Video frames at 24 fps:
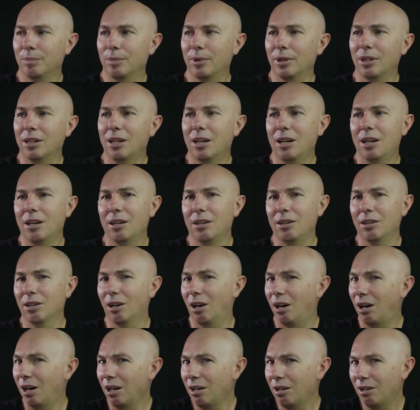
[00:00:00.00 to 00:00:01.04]
But, you
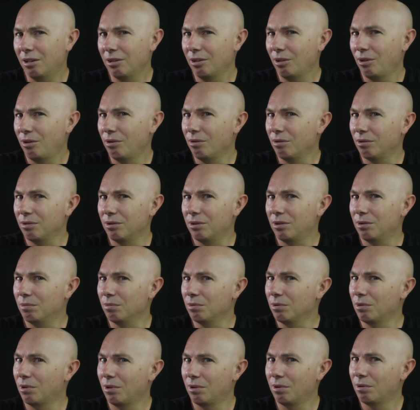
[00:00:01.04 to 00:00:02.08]
know, I kind of thought she
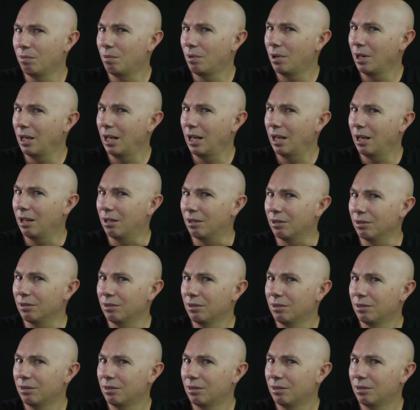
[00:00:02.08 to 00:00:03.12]
was on the way
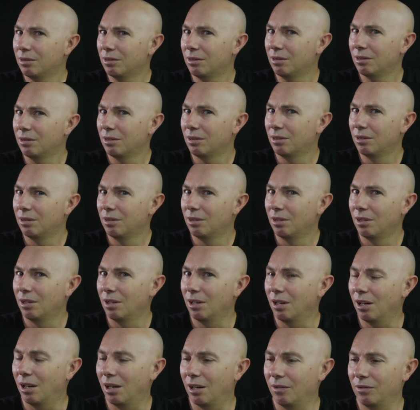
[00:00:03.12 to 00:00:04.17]
out
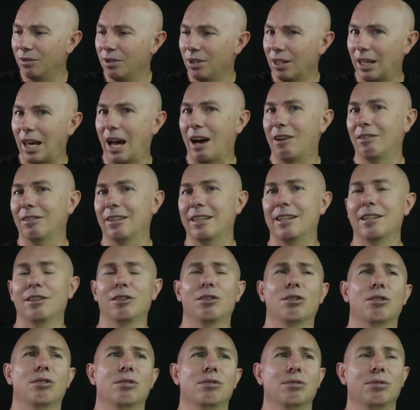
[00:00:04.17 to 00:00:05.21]
after the Carolina
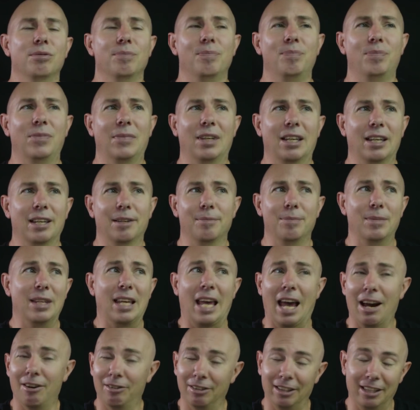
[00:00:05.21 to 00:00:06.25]
Code, you know,
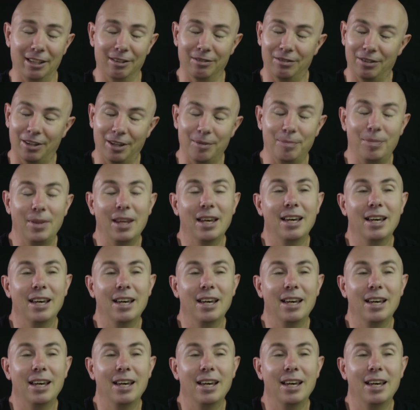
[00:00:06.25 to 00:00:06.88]
Carolina fight.